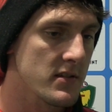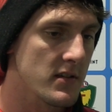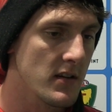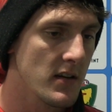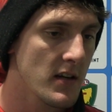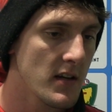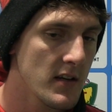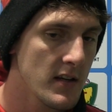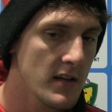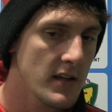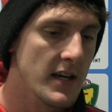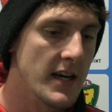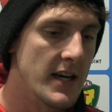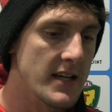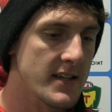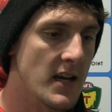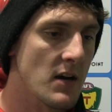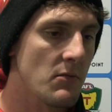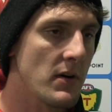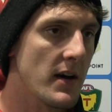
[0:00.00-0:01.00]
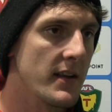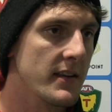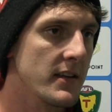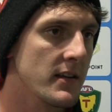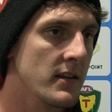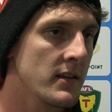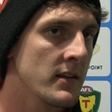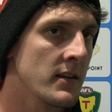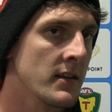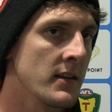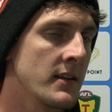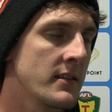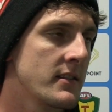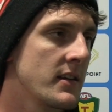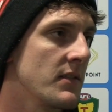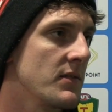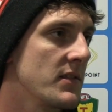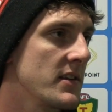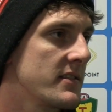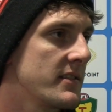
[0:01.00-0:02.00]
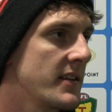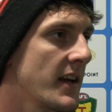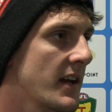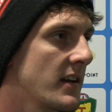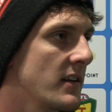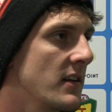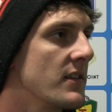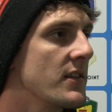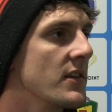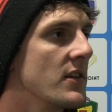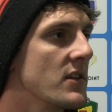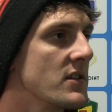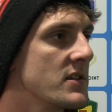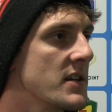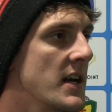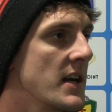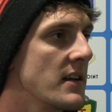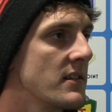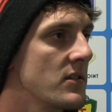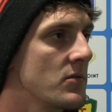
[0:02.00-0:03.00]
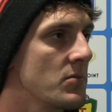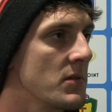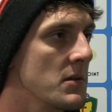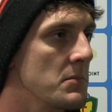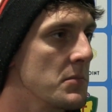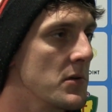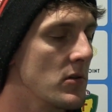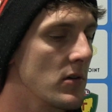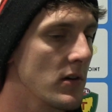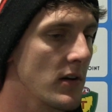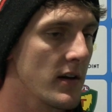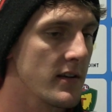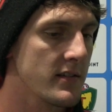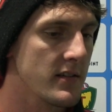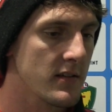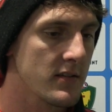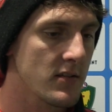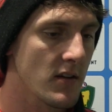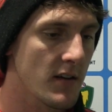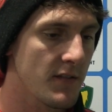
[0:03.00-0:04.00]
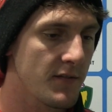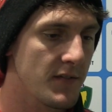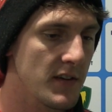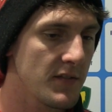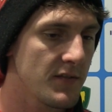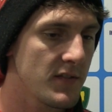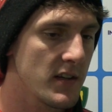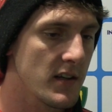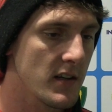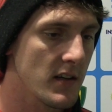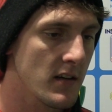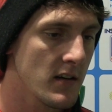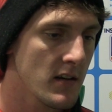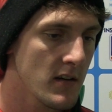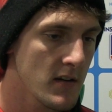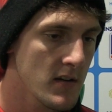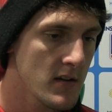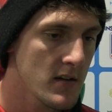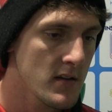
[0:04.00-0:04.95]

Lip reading: And he's that one that's given us second and third chances when the ball goes inside 50, and